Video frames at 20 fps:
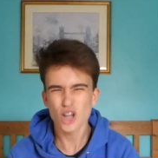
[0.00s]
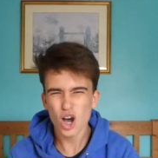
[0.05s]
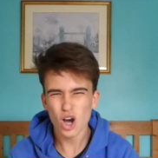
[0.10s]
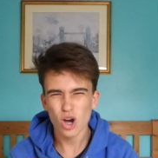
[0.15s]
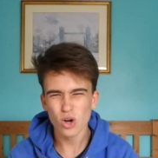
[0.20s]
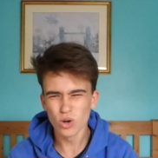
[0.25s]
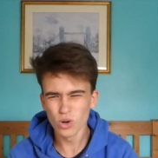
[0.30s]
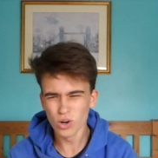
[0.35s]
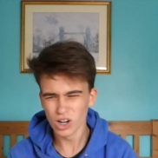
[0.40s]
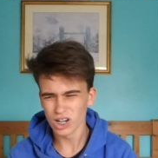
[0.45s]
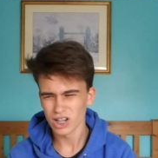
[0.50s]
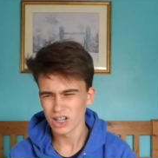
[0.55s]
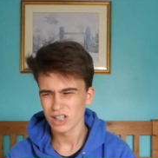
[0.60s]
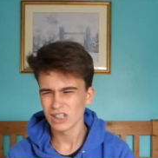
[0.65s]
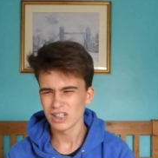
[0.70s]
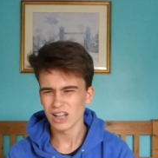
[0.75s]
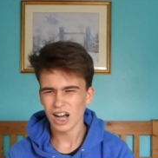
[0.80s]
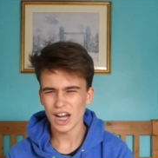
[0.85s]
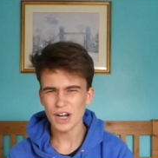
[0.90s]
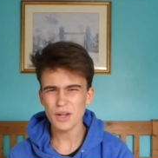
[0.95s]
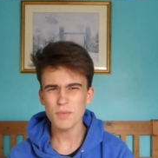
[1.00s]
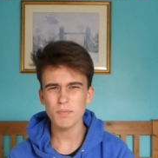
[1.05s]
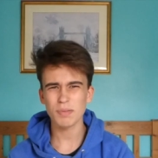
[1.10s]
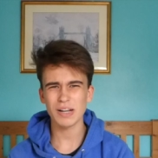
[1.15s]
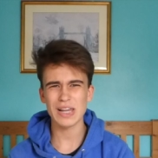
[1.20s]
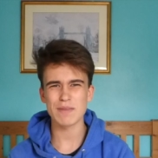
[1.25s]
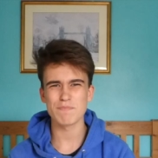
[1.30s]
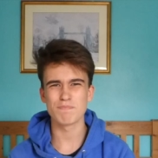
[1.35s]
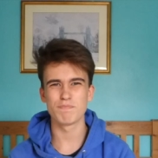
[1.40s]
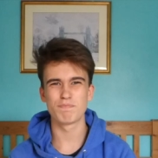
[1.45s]
No. I don't
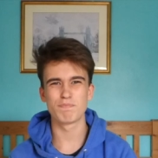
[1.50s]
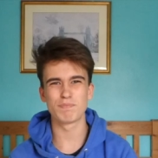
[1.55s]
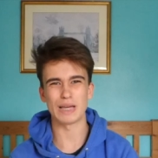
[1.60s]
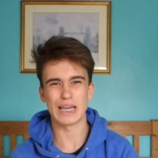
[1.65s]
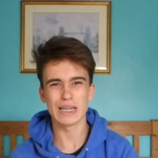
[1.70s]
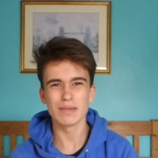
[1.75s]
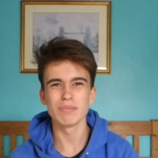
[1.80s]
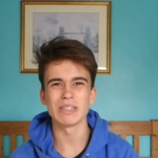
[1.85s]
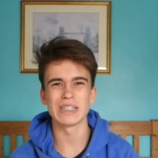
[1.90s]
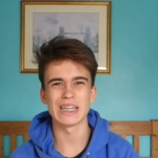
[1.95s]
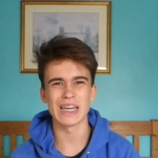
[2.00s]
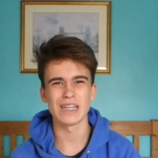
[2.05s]
play baby